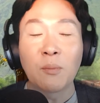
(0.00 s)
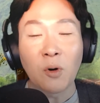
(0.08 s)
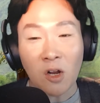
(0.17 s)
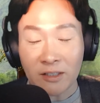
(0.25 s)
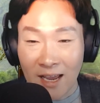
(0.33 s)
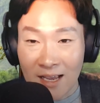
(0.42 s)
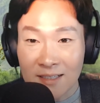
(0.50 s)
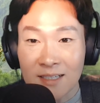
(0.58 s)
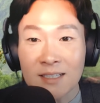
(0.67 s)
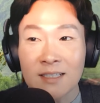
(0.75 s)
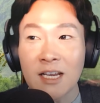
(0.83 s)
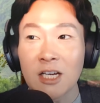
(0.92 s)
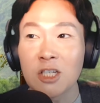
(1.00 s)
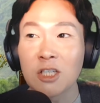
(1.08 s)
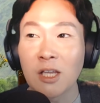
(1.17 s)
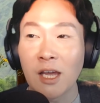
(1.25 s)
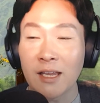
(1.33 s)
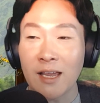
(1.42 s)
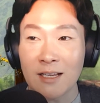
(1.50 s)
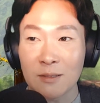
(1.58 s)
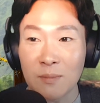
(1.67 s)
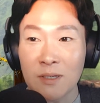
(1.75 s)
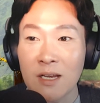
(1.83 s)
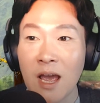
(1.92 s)
broadcasting station like
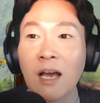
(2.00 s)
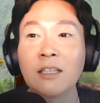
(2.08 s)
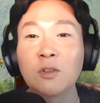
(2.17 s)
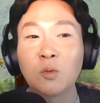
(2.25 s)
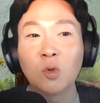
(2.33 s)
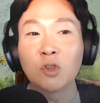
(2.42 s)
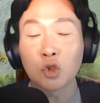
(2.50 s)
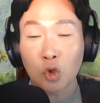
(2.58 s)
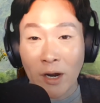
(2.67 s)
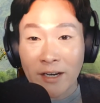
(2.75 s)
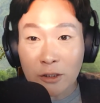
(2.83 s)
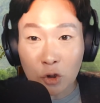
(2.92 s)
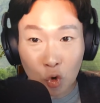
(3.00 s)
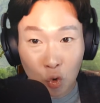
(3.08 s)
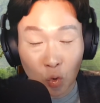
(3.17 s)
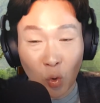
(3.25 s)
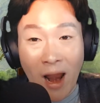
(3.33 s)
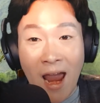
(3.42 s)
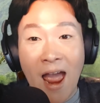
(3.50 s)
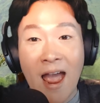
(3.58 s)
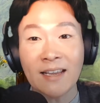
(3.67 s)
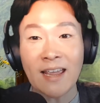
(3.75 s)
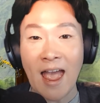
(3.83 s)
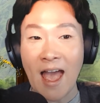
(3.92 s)
SBS will try to
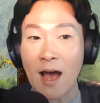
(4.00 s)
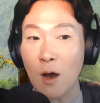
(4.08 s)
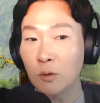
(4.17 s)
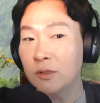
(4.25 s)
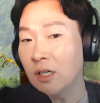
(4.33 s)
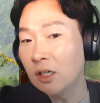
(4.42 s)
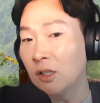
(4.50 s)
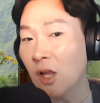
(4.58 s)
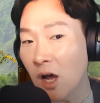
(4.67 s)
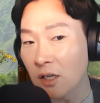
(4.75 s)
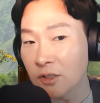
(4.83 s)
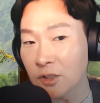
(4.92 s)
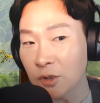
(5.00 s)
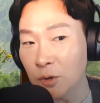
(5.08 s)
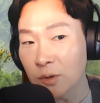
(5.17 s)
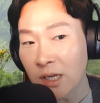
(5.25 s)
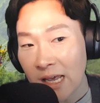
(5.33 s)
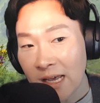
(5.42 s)
drag out a lawsuit